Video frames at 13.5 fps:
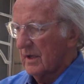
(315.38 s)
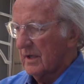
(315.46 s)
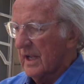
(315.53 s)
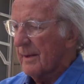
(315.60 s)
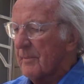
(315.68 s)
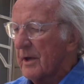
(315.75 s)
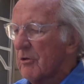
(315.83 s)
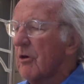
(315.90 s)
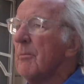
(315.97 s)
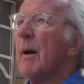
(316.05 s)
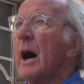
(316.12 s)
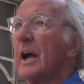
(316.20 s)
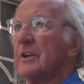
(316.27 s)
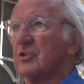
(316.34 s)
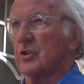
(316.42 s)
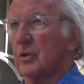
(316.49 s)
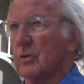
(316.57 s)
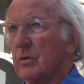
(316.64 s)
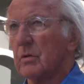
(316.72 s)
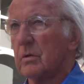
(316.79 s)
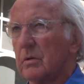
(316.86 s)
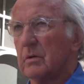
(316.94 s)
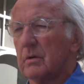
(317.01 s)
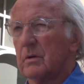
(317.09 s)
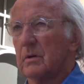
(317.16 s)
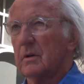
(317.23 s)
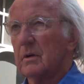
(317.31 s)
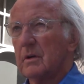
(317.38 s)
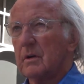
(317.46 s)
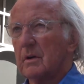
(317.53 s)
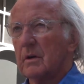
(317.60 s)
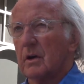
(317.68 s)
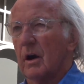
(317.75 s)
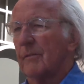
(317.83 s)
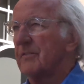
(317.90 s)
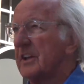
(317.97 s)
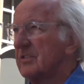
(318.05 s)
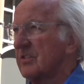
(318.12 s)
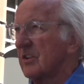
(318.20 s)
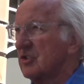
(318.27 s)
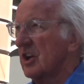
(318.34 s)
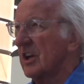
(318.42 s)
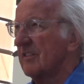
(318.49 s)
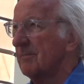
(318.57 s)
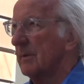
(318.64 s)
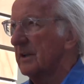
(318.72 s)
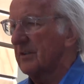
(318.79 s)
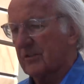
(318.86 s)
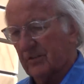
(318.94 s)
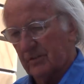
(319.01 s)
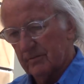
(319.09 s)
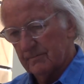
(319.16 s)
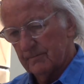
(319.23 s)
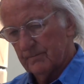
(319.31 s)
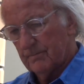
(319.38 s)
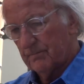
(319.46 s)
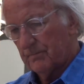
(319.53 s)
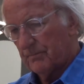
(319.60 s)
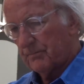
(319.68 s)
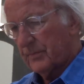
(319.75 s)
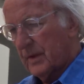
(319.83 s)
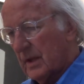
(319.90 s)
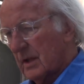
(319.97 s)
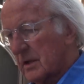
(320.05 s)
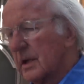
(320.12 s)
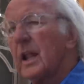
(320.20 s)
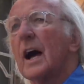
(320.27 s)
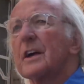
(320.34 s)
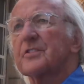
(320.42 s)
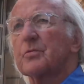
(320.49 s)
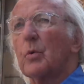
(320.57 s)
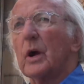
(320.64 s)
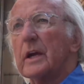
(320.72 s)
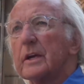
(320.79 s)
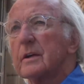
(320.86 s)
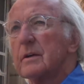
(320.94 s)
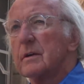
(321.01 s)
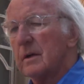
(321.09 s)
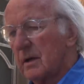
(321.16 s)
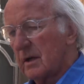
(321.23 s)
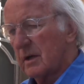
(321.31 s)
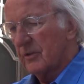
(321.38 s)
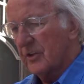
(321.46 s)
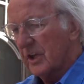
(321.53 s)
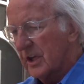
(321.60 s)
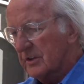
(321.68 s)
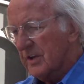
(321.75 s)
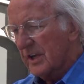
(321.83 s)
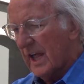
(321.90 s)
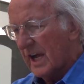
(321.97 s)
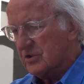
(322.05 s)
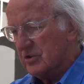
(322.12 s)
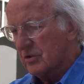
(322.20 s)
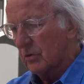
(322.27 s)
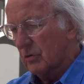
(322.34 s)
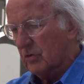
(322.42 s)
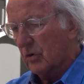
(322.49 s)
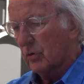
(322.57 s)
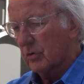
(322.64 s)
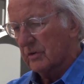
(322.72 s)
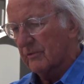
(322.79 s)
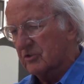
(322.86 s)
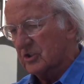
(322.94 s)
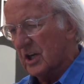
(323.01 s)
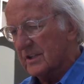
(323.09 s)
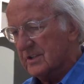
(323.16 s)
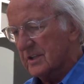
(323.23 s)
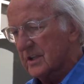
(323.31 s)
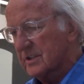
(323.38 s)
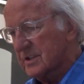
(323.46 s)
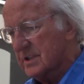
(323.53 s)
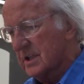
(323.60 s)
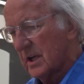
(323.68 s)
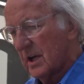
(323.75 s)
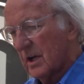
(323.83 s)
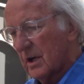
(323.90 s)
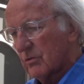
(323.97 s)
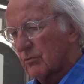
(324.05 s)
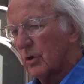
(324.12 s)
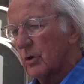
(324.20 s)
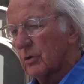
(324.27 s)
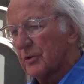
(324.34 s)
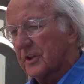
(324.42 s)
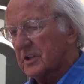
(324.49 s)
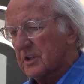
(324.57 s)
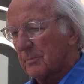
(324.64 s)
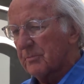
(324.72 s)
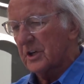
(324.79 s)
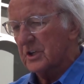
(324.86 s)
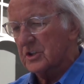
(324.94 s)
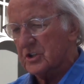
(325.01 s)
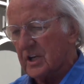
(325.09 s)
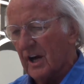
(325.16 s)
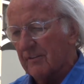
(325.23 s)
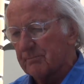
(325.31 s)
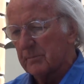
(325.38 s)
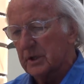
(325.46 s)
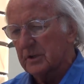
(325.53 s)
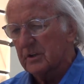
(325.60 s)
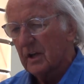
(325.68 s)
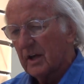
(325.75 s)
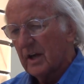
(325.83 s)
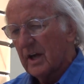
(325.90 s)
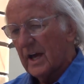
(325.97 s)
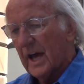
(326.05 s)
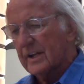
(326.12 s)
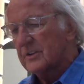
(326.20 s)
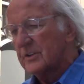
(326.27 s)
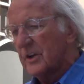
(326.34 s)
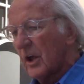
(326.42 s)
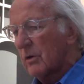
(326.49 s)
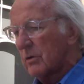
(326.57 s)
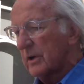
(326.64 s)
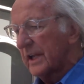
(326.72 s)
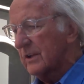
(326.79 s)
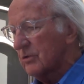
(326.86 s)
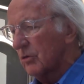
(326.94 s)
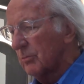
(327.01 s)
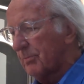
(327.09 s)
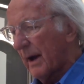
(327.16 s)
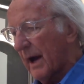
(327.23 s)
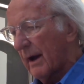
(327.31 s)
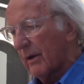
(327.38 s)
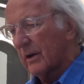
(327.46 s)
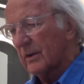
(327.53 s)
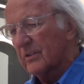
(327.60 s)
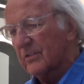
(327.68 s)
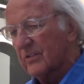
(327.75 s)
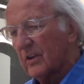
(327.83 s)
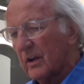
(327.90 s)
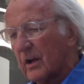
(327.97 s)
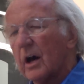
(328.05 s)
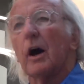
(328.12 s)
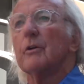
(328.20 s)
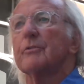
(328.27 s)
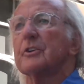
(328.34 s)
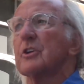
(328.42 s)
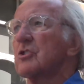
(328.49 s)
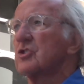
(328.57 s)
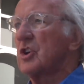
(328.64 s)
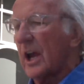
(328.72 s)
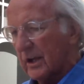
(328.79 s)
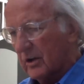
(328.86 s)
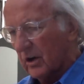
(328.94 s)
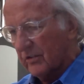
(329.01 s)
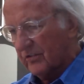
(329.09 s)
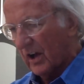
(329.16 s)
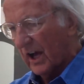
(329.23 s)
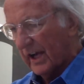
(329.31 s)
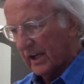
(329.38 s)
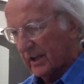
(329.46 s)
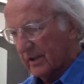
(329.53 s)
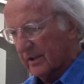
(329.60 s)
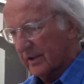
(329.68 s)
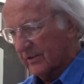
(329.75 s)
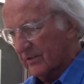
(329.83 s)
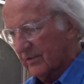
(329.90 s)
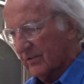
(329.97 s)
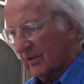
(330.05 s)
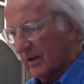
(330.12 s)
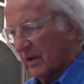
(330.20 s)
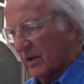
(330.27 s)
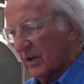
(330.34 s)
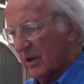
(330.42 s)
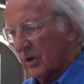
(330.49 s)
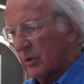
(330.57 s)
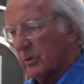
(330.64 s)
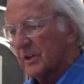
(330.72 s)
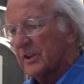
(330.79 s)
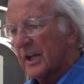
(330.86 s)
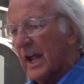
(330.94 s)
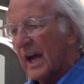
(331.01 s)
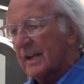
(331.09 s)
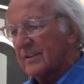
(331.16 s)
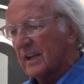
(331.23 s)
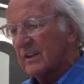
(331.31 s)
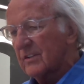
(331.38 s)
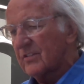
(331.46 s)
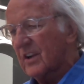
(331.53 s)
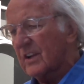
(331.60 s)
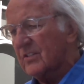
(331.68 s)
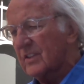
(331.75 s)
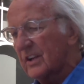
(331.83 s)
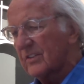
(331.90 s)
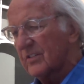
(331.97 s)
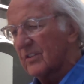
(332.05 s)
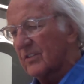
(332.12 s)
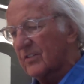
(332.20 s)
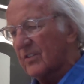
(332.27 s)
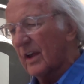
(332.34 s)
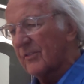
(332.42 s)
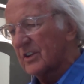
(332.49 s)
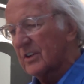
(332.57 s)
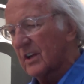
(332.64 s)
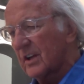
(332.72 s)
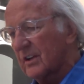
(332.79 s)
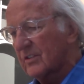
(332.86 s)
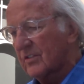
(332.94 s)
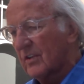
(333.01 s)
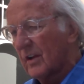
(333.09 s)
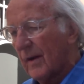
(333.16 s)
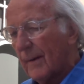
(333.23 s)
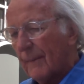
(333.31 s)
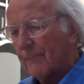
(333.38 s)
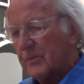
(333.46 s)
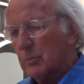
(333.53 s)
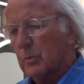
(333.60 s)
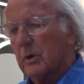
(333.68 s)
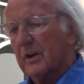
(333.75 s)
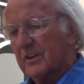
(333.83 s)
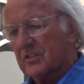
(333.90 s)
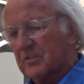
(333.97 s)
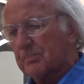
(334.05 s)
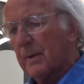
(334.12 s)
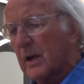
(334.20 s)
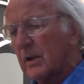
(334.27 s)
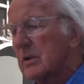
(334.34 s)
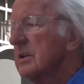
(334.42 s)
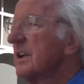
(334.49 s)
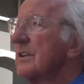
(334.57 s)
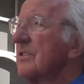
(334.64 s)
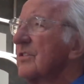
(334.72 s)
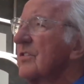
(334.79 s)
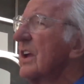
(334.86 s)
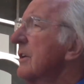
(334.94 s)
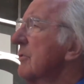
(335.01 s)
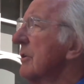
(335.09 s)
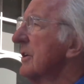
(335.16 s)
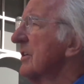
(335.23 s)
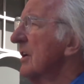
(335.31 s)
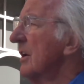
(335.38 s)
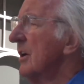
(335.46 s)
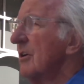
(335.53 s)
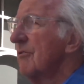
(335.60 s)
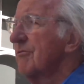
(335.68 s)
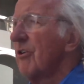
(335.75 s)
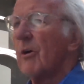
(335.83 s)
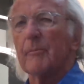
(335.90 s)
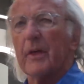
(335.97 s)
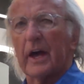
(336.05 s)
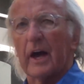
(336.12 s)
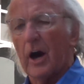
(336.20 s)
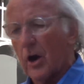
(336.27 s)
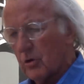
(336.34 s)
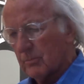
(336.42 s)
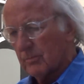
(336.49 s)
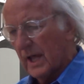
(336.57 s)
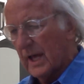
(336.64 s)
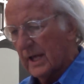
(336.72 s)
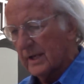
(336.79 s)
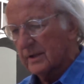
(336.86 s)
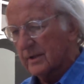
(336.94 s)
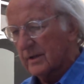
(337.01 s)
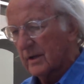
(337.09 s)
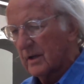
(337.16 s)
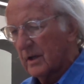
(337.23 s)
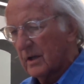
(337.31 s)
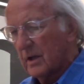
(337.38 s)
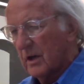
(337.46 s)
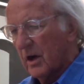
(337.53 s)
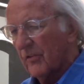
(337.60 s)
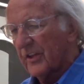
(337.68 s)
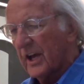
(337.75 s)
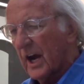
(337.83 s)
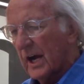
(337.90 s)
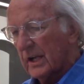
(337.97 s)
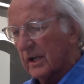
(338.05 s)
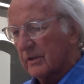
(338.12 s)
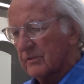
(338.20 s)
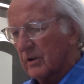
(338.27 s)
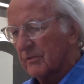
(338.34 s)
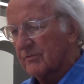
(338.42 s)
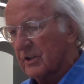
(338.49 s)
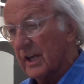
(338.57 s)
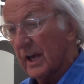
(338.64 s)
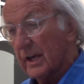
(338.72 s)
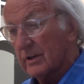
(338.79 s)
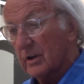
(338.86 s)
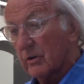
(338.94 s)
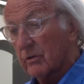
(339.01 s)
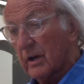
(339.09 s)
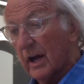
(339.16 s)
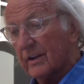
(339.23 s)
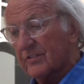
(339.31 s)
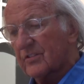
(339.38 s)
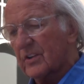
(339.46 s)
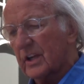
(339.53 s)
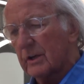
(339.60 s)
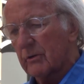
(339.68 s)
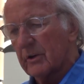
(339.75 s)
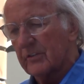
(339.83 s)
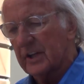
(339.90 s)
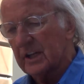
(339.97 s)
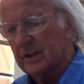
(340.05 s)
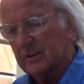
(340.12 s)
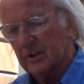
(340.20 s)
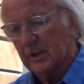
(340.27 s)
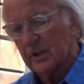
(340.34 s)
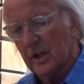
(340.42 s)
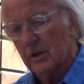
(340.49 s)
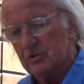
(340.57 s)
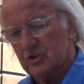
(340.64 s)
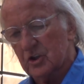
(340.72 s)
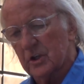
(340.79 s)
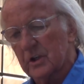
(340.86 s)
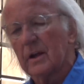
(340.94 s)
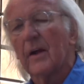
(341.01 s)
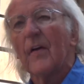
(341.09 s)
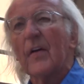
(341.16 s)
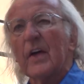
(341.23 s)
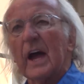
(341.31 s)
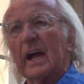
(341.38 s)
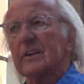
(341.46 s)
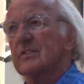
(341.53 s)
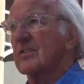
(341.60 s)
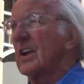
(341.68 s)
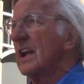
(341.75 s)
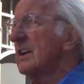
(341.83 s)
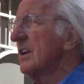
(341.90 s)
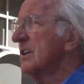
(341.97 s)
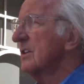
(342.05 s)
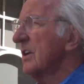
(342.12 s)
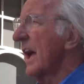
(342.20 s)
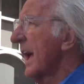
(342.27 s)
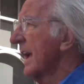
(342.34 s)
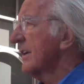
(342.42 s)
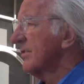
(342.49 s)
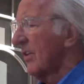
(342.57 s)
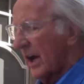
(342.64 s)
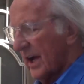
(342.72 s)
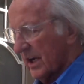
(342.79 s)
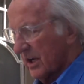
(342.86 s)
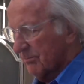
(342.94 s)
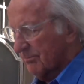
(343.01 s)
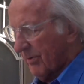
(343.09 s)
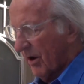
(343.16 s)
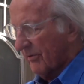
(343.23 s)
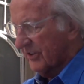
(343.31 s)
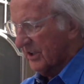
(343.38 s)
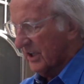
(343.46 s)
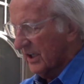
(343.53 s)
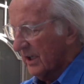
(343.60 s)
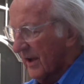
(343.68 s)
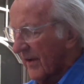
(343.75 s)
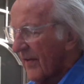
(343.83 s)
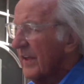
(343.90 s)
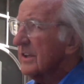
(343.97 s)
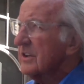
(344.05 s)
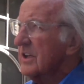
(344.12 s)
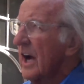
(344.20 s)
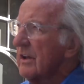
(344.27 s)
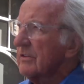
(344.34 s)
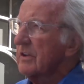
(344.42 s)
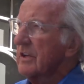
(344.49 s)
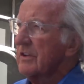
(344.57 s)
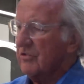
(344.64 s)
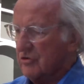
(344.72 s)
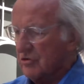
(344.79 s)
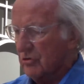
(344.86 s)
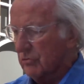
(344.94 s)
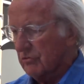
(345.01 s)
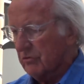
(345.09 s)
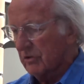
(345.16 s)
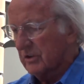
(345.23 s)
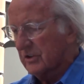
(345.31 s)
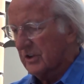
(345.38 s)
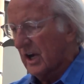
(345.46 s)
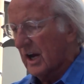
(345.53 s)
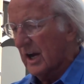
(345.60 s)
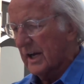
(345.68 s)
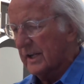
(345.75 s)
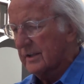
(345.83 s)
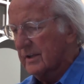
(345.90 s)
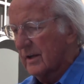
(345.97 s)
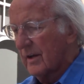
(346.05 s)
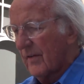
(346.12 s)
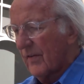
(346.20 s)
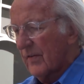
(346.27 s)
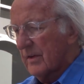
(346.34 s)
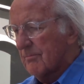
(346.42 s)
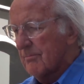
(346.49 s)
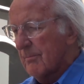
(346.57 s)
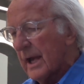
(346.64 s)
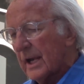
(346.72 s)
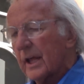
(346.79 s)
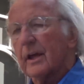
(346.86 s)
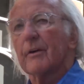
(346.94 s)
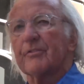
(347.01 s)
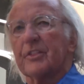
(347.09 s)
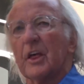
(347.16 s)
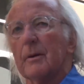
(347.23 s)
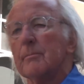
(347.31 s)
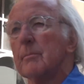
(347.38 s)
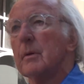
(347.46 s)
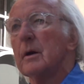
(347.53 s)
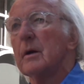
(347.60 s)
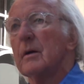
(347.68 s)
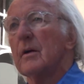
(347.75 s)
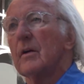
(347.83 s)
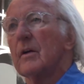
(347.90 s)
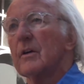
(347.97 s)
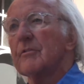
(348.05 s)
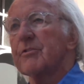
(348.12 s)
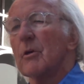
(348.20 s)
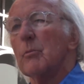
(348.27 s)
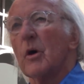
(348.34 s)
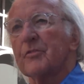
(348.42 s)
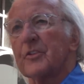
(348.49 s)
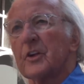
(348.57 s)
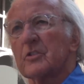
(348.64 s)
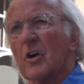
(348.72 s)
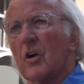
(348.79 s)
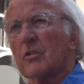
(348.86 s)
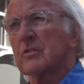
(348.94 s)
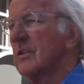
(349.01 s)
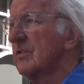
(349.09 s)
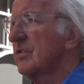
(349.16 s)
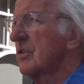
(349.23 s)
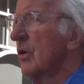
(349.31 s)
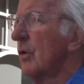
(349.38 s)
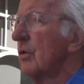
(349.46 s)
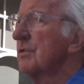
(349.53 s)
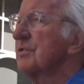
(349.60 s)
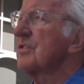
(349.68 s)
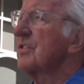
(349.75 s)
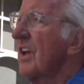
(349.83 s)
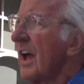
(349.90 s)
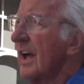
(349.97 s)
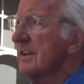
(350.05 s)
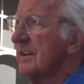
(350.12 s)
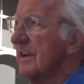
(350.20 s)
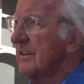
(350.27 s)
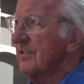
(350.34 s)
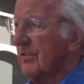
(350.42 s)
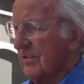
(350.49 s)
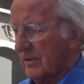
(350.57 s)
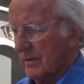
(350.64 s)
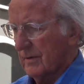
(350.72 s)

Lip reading: Let me remind you of these achievements. Last week, the International Court of Justice ruled that the British government had no legal powers over the Chagos Islanders, who in the 1960s and 70s were expelled in secret from their homeland on the island of Diego Garcia in the Indian Ocean and sent into exile and poverty. Countless children died, many of them from what the doctors call SADS.